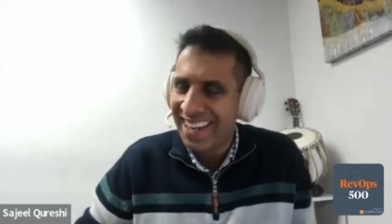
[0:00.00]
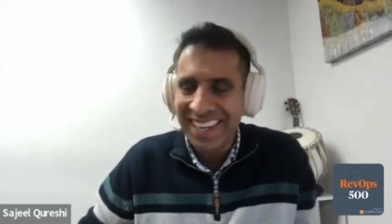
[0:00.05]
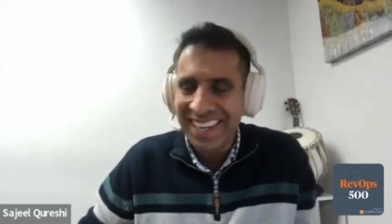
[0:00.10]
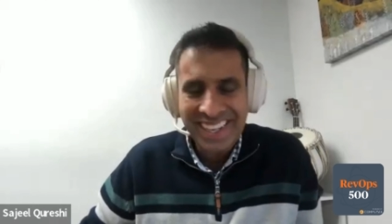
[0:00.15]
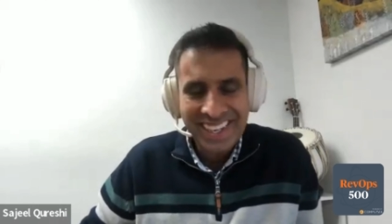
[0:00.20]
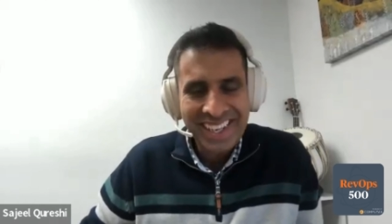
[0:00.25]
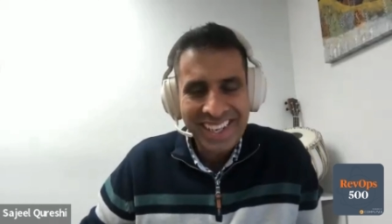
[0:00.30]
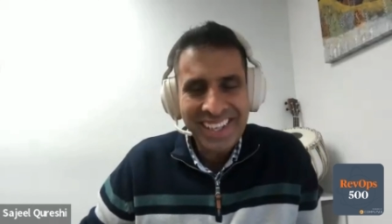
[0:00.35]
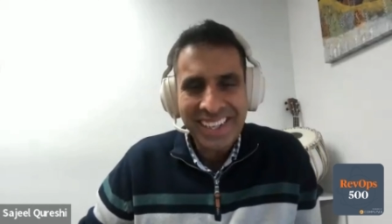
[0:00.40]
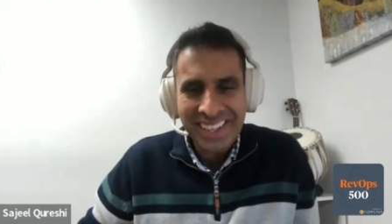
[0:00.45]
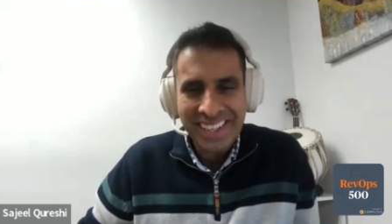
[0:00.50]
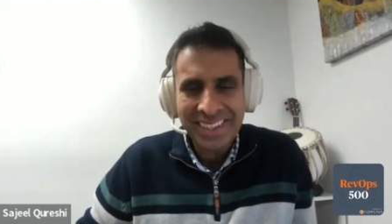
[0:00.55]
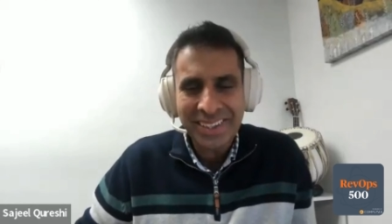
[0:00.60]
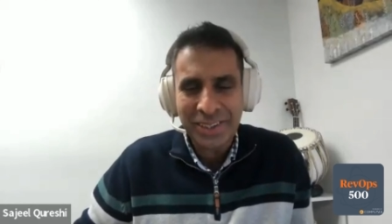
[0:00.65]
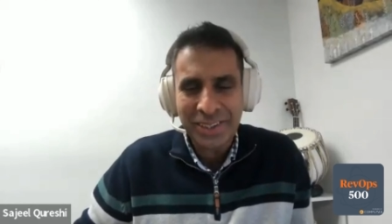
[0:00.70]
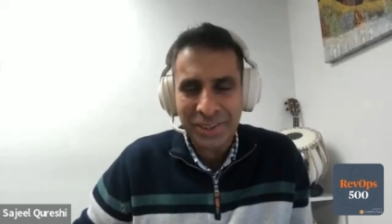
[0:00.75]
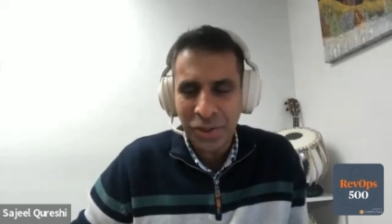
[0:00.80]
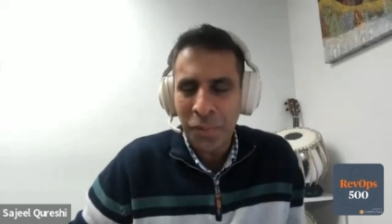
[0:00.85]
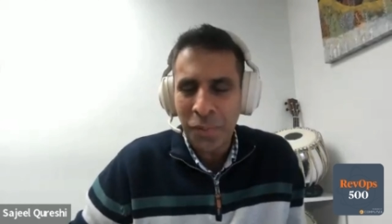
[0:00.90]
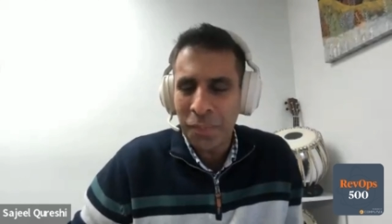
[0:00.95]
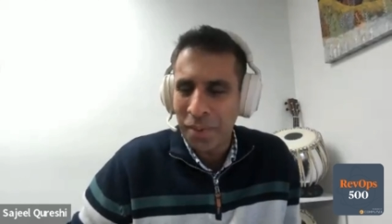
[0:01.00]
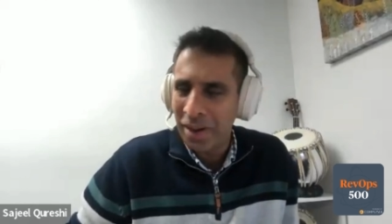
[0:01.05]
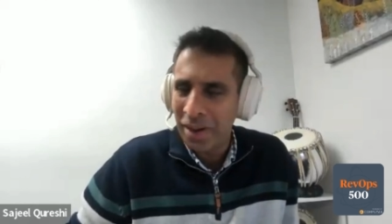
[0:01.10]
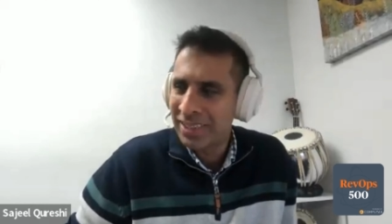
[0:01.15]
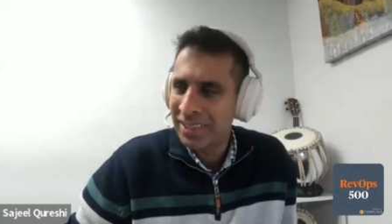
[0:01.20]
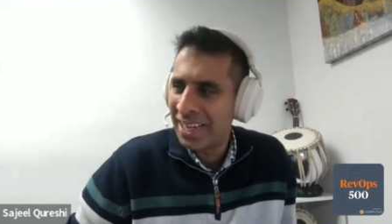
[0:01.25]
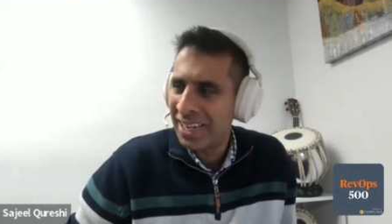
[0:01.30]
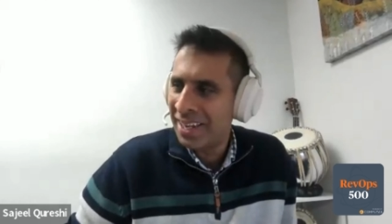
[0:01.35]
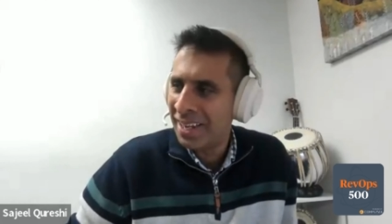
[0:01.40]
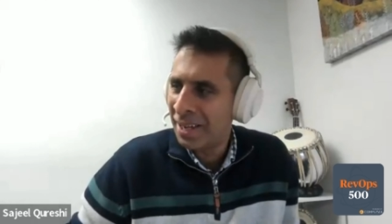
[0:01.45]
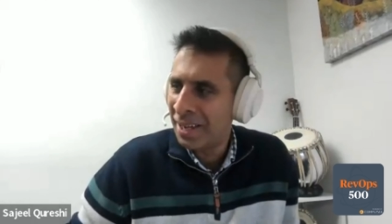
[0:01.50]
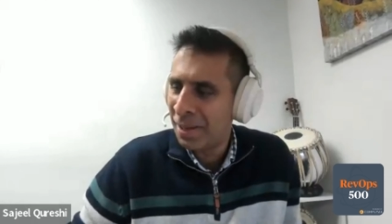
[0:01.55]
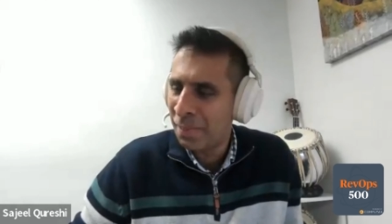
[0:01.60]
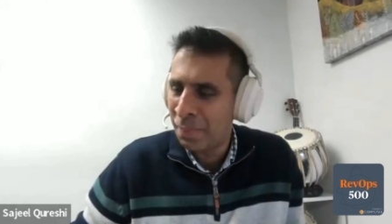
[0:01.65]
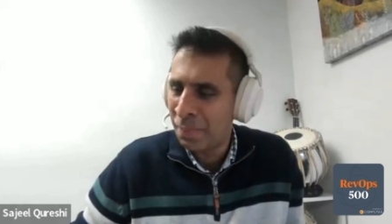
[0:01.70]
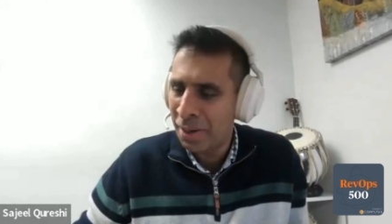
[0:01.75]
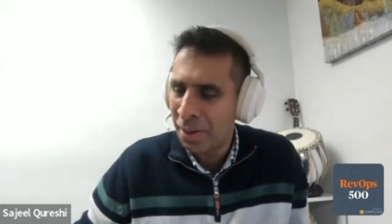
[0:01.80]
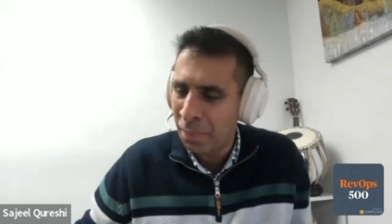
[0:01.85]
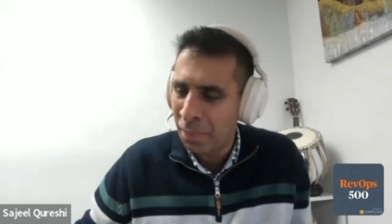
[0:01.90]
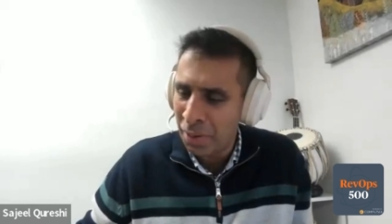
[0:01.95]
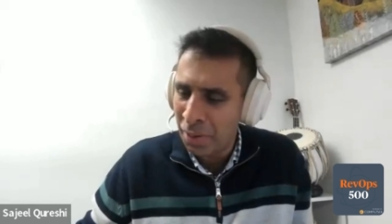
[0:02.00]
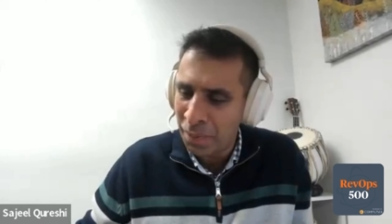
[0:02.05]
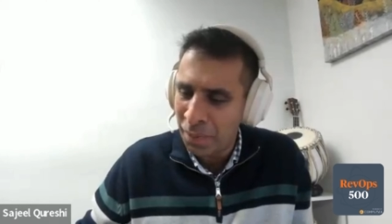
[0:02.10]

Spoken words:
it is a soapbox, and but